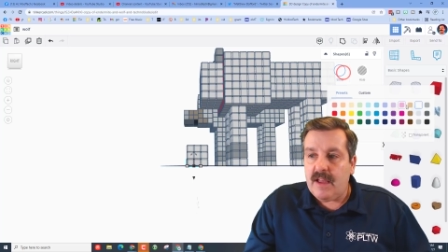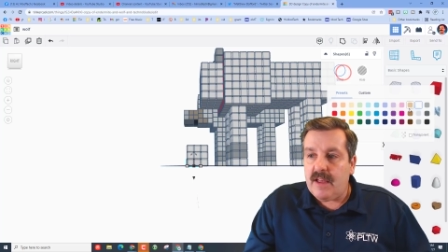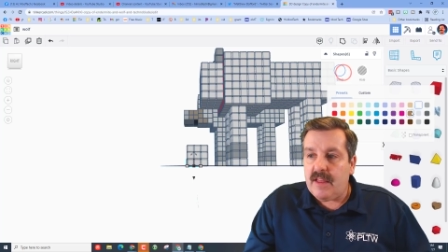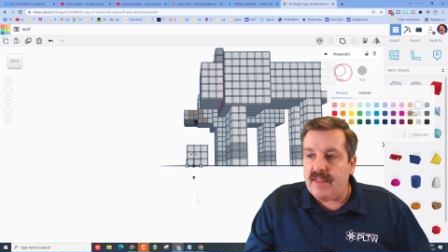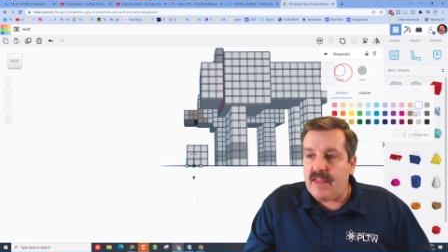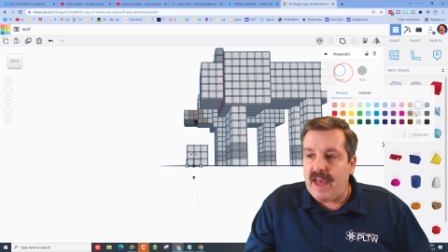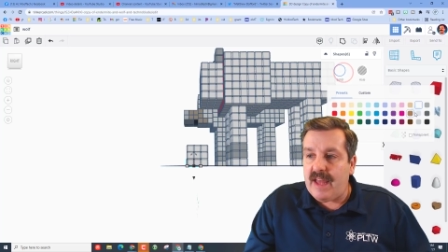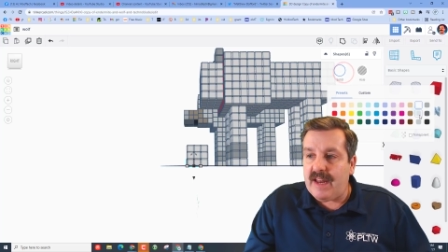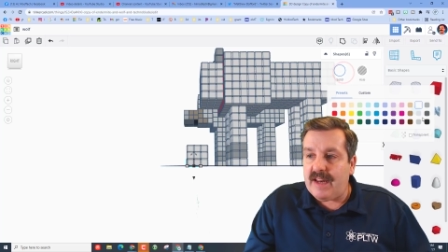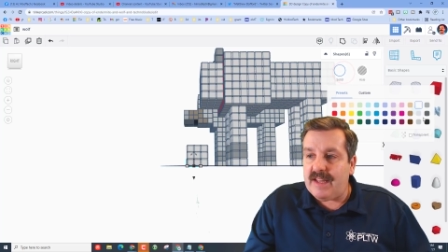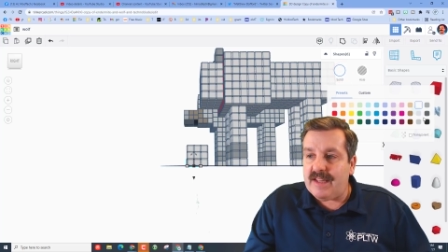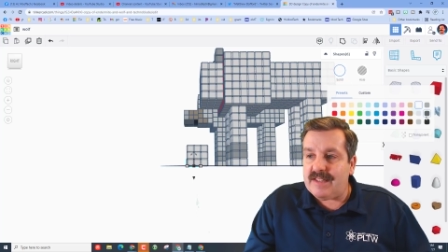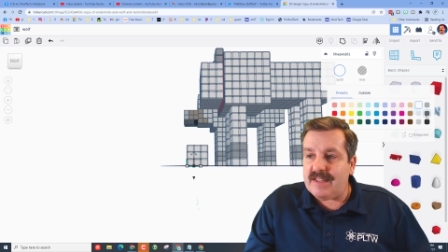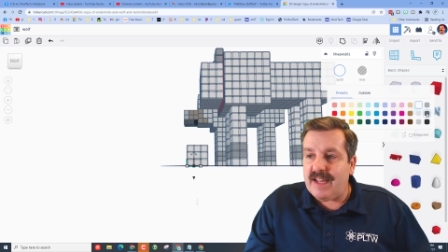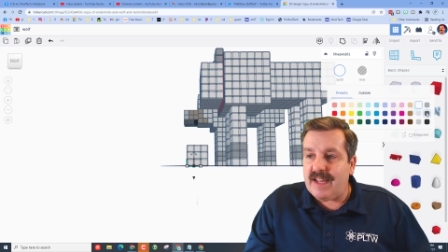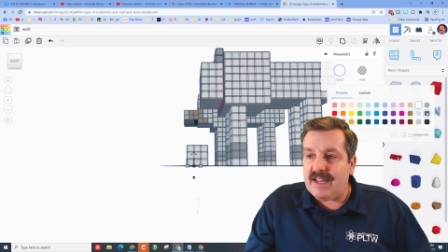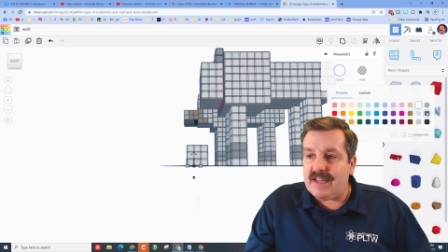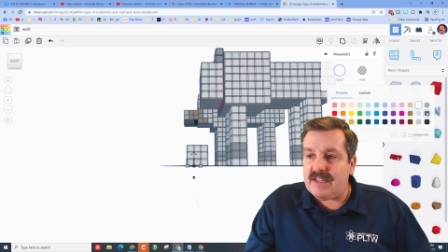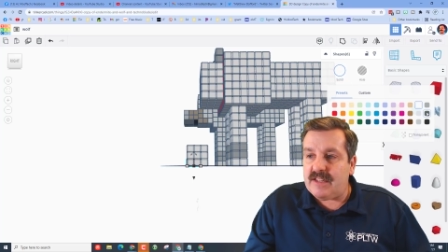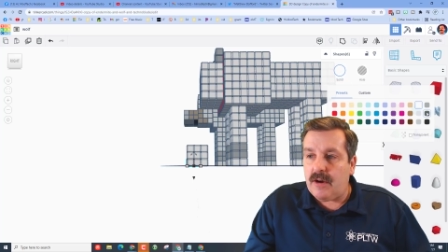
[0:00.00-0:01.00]
That is
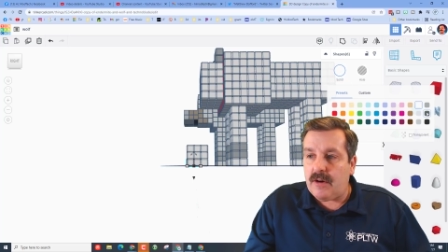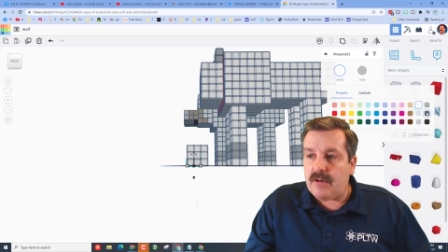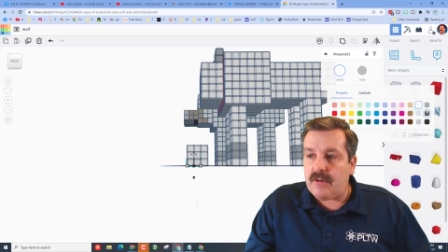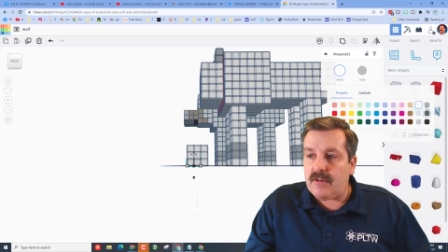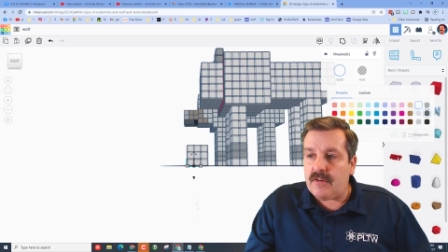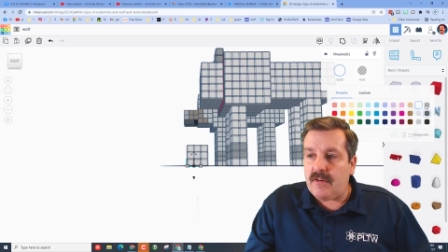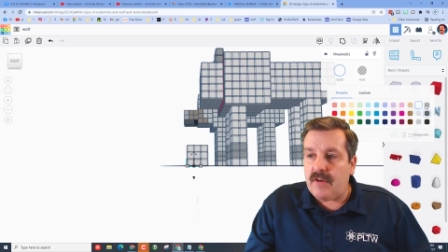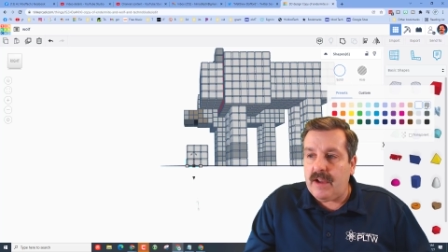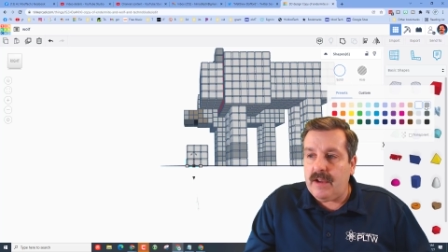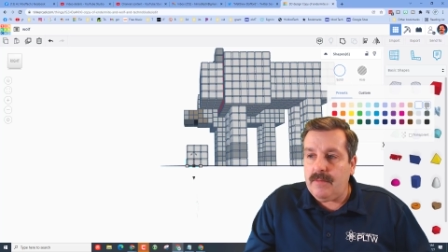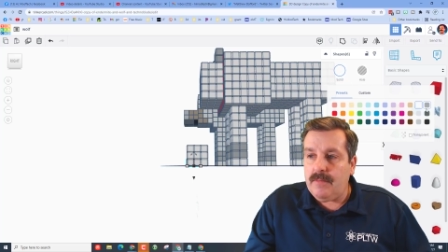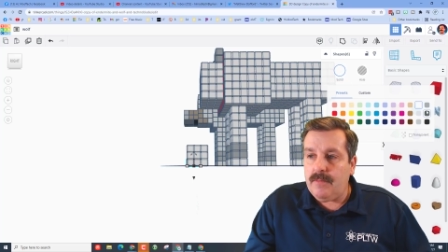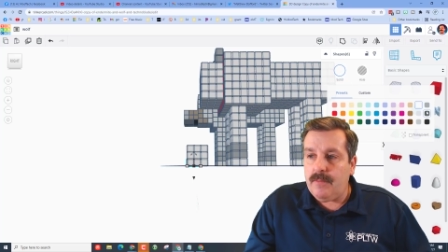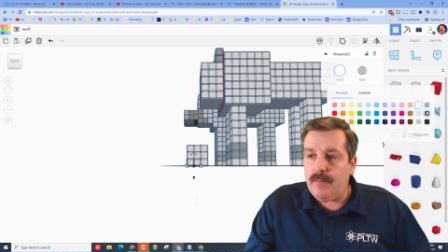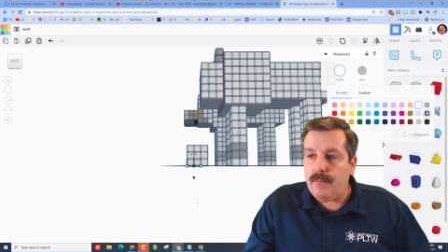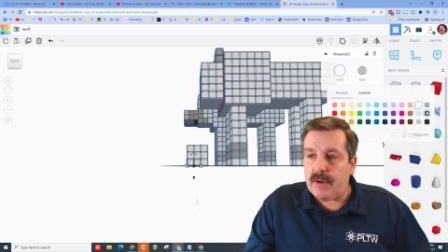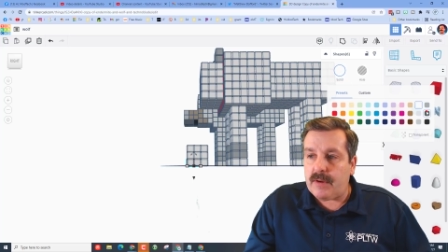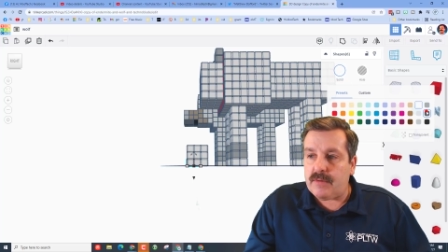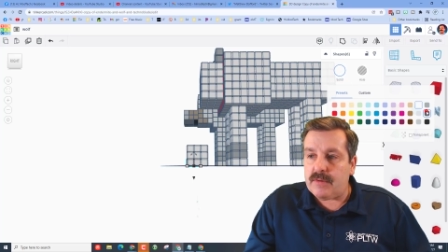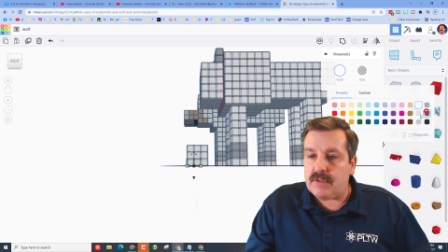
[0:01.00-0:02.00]
a dark gray.
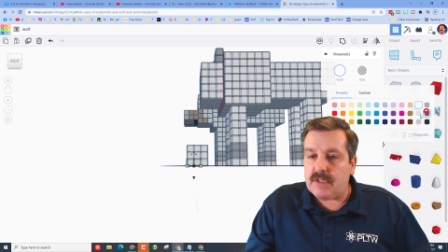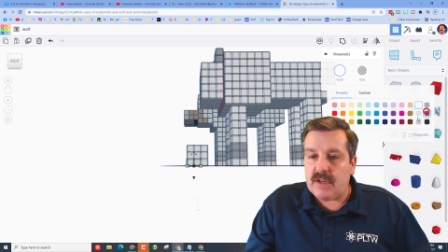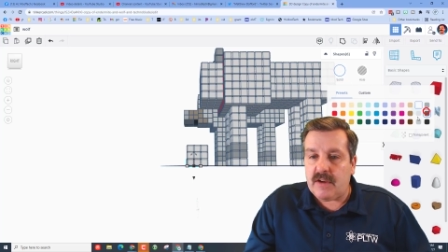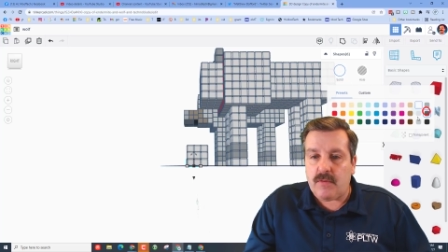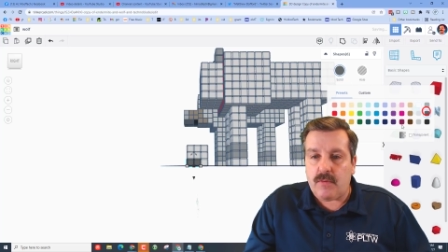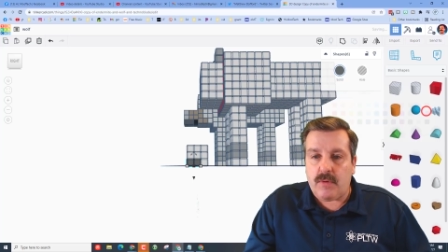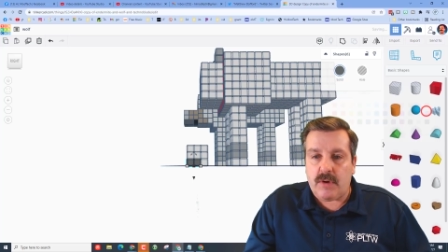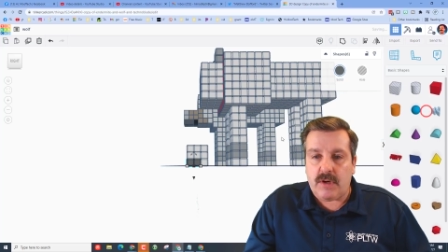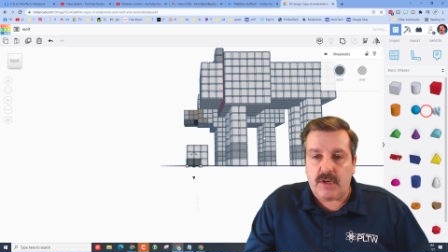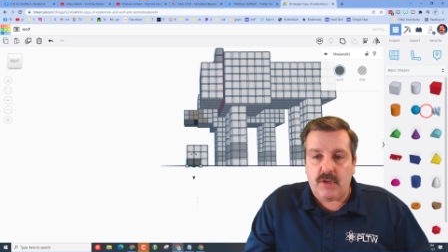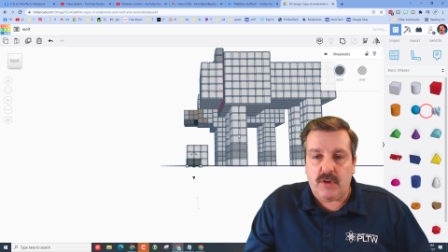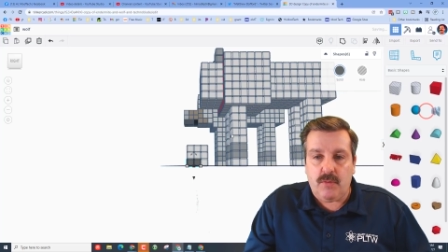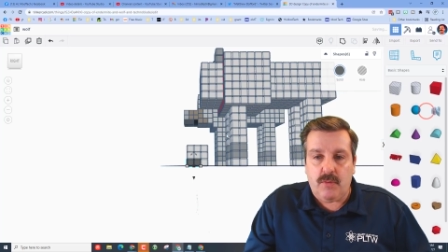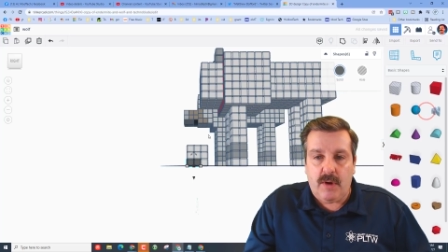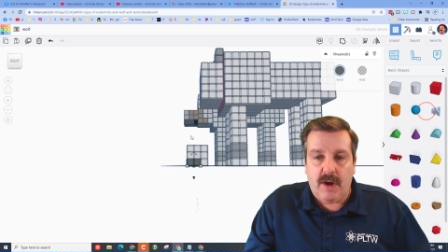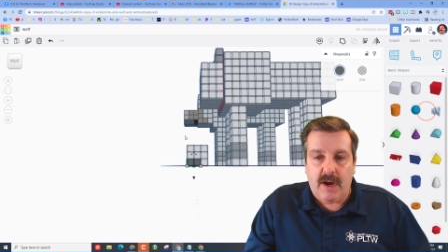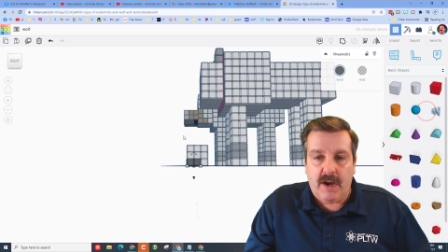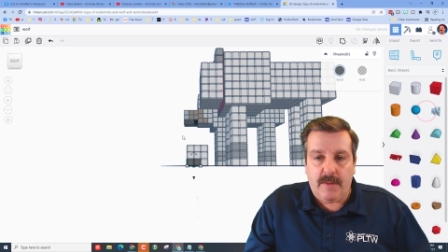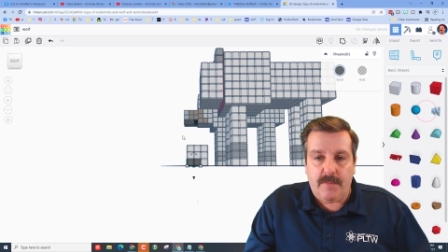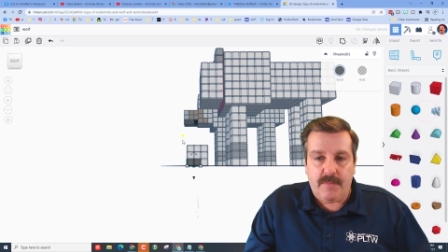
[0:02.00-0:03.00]
Pick whichever one you
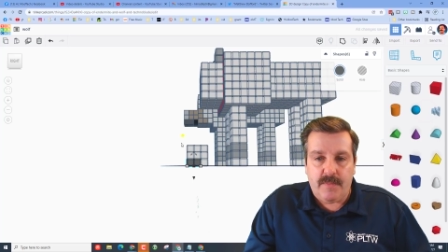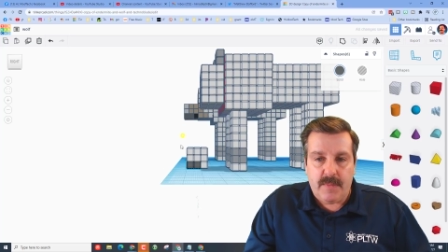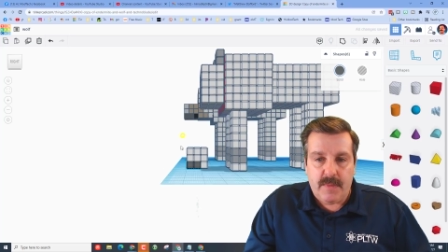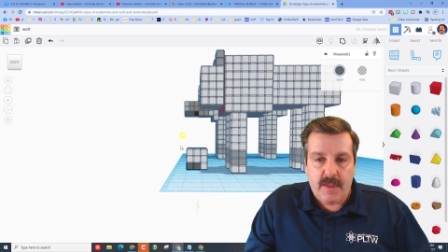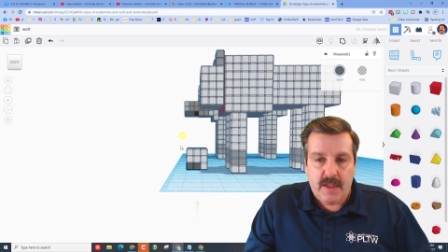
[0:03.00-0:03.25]
want.